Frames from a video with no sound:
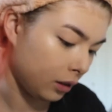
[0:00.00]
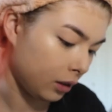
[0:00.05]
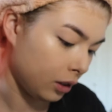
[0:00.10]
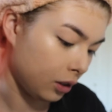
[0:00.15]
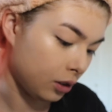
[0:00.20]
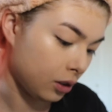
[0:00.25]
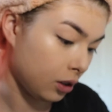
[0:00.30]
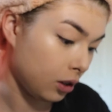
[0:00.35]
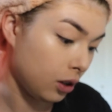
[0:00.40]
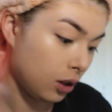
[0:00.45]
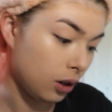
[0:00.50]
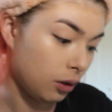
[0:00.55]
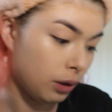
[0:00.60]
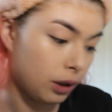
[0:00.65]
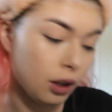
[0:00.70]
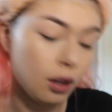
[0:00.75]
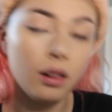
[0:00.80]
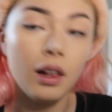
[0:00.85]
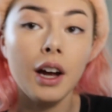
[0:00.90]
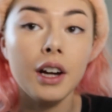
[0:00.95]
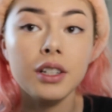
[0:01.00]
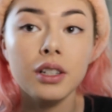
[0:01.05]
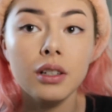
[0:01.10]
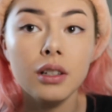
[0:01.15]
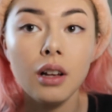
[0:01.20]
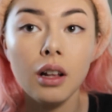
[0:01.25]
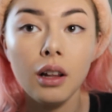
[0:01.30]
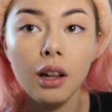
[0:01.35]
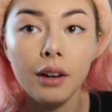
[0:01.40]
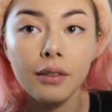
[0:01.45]
There's no other lashes
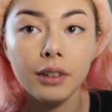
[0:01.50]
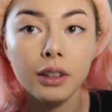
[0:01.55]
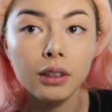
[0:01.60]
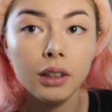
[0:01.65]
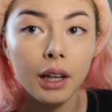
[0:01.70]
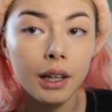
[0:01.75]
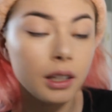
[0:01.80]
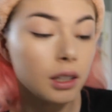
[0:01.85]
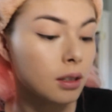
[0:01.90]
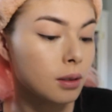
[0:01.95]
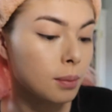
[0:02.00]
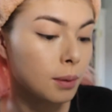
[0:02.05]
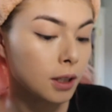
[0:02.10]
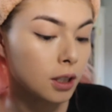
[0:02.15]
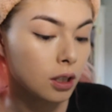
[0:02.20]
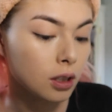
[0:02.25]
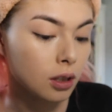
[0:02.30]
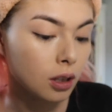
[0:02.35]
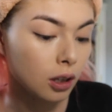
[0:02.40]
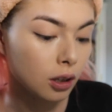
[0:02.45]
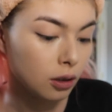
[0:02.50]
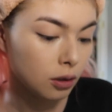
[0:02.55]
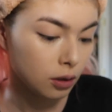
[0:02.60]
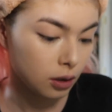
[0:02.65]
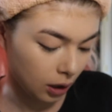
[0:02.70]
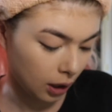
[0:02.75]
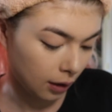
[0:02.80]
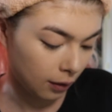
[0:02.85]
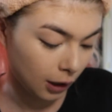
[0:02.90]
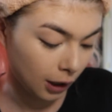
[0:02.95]
I'll ever like as much as those,
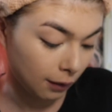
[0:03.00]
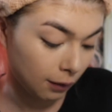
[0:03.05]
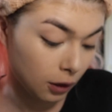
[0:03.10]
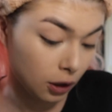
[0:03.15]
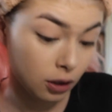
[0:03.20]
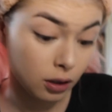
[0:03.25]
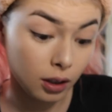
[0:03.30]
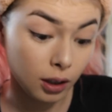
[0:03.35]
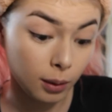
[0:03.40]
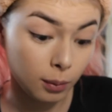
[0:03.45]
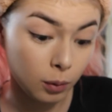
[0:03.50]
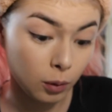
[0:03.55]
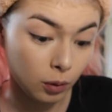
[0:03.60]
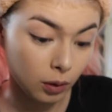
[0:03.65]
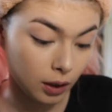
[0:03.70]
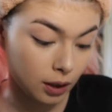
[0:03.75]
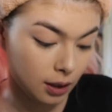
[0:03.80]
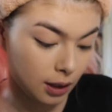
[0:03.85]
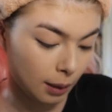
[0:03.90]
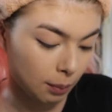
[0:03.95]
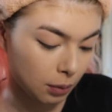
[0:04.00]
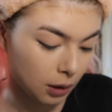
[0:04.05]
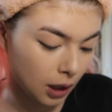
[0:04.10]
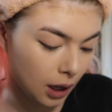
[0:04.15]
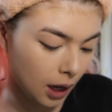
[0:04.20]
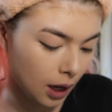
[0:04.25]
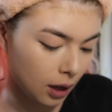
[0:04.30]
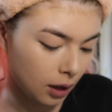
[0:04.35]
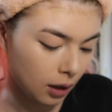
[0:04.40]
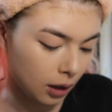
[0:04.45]
and I've just come to accept
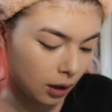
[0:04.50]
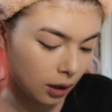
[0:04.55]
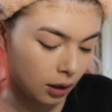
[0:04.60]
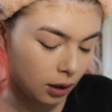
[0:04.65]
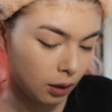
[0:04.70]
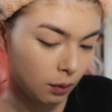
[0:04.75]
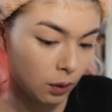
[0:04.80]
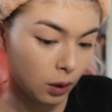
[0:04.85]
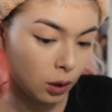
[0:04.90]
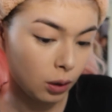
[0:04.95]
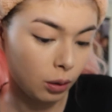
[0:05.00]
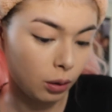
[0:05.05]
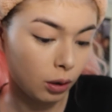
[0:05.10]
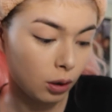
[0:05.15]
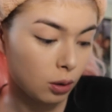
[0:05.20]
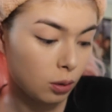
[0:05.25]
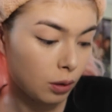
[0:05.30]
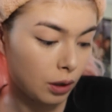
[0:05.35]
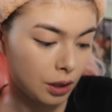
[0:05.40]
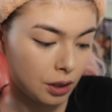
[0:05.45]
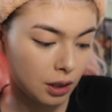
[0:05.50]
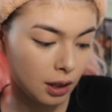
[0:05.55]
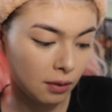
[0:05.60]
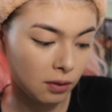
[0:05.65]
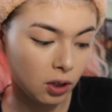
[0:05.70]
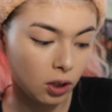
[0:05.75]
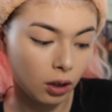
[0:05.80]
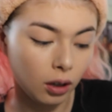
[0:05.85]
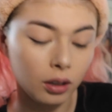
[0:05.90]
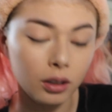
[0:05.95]
that. And even though they're
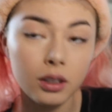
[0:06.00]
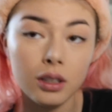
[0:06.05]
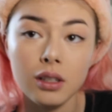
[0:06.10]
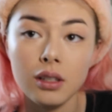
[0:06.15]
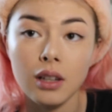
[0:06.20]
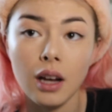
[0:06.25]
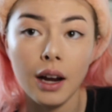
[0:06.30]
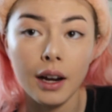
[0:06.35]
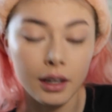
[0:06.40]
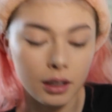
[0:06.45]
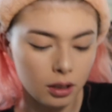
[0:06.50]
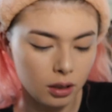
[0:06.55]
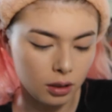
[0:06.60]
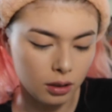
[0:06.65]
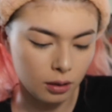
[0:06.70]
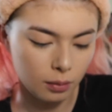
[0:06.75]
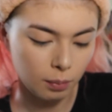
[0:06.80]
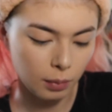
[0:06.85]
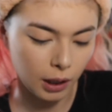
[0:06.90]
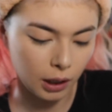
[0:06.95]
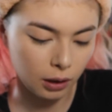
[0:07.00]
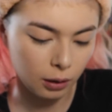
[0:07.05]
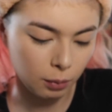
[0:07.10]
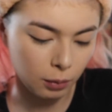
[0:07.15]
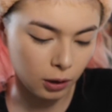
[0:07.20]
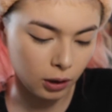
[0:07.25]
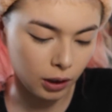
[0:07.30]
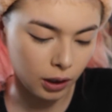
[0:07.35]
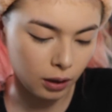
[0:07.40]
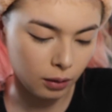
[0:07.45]
$27, I just bite the
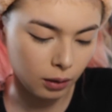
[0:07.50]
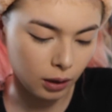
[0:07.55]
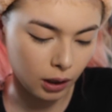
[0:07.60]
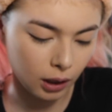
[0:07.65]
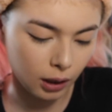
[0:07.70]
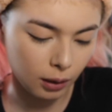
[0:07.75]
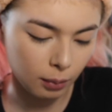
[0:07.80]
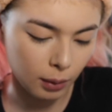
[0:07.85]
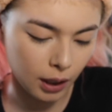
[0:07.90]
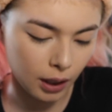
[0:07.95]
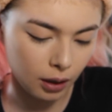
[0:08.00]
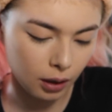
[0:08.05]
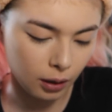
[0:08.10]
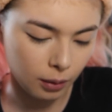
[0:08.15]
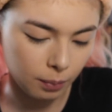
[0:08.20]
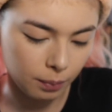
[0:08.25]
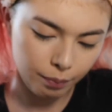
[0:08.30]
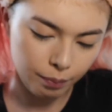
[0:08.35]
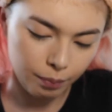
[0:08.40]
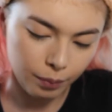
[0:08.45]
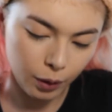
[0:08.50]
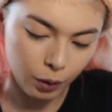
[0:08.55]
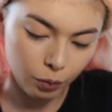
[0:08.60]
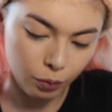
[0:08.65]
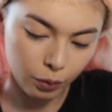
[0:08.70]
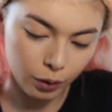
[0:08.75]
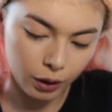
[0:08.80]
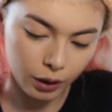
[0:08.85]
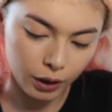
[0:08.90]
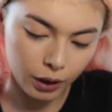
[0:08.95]
bullet and I buy them. Been
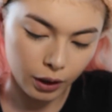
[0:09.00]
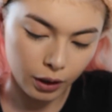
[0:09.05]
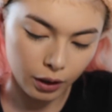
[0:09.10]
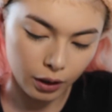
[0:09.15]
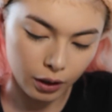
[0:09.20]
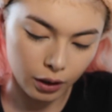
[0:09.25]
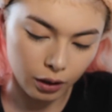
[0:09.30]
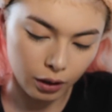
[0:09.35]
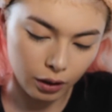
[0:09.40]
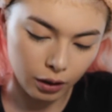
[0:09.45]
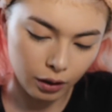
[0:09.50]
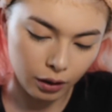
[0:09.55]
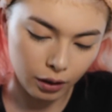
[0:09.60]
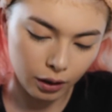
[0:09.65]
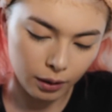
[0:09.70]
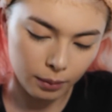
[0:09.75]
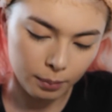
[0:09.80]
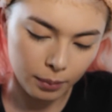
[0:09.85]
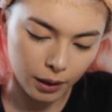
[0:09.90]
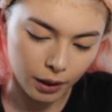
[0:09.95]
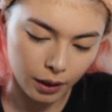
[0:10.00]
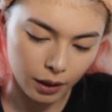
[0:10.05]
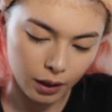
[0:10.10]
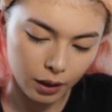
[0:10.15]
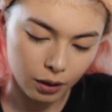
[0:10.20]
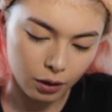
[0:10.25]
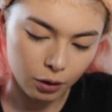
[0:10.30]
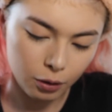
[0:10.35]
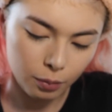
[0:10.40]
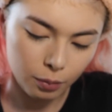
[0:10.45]
really good on not buying new